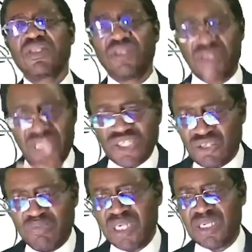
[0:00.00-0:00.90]
this
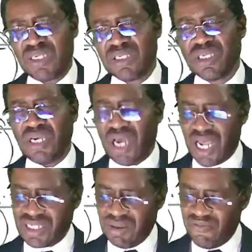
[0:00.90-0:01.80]
building
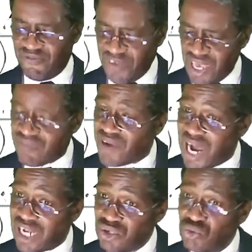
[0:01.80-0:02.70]
has a fair
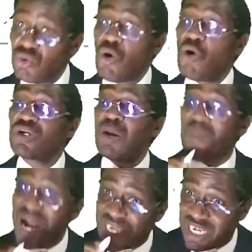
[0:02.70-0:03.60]
value or a
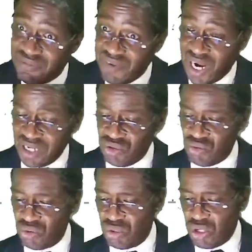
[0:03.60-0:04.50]
market
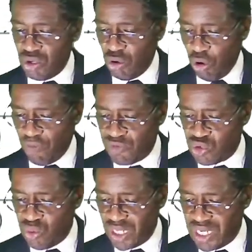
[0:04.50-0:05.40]
value of
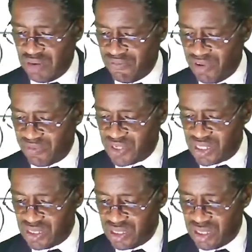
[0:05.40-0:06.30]

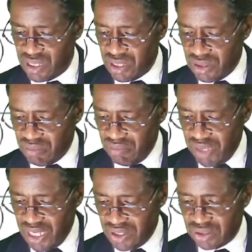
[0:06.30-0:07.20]
250
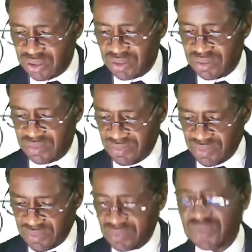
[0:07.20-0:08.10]
million.
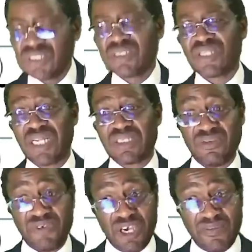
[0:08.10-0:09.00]
That's the
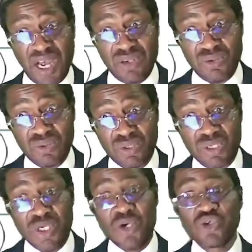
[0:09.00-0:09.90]
fair value.
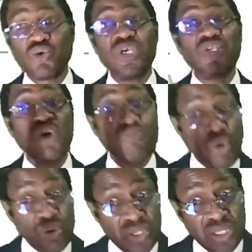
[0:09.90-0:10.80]
So in your
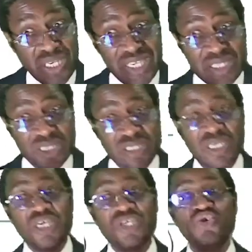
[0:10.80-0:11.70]
books, listen, you